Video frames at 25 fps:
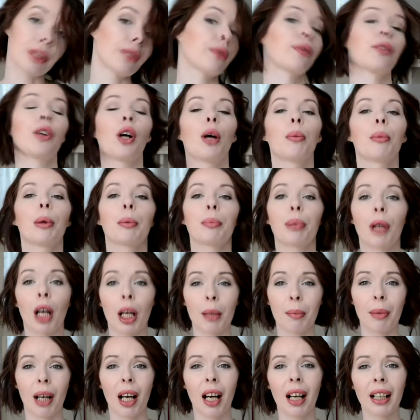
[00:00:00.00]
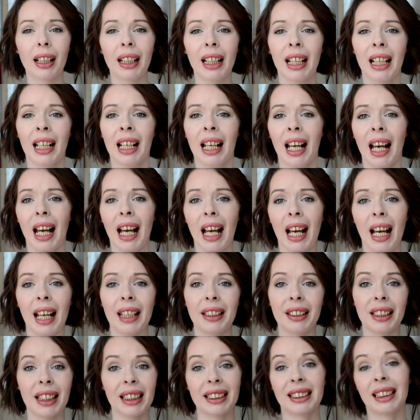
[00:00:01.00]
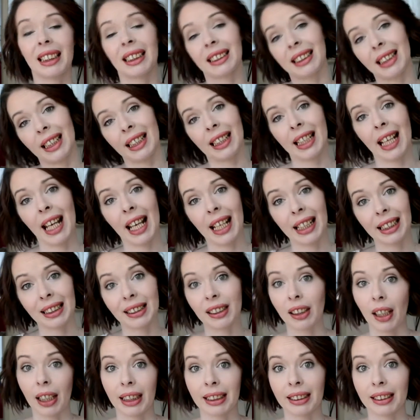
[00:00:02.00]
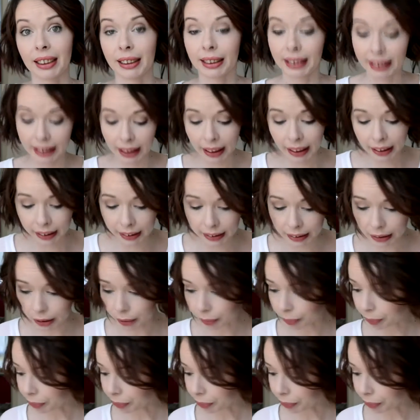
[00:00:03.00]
from Primark and this is in a size six.